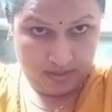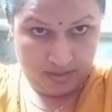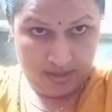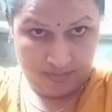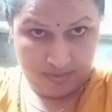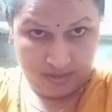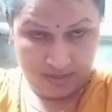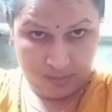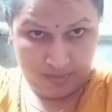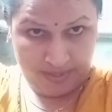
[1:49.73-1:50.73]
I'm
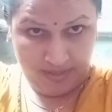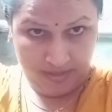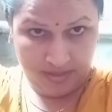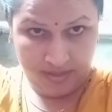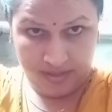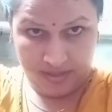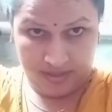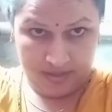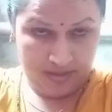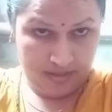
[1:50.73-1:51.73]
just spreading this
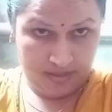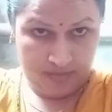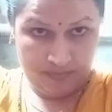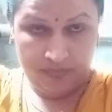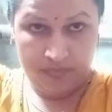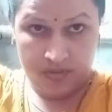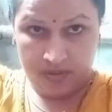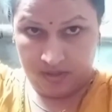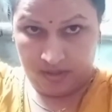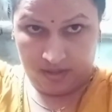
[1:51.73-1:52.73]
hair
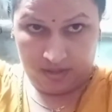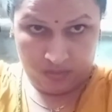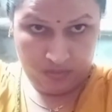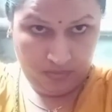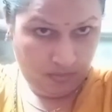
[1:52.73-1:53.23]
around,